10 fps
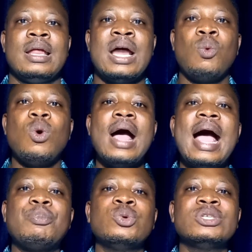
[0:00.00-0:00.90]
Now, what
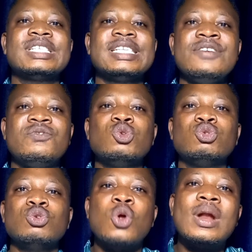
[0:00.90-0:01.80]
happens if you
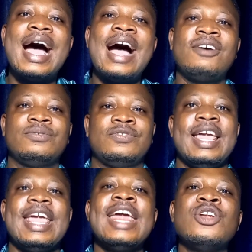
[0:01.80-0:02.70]
do not have
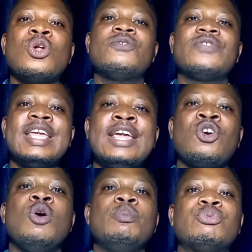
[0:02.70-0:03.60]
enough
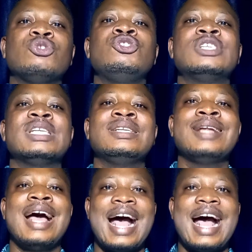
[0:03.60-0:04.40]
income producing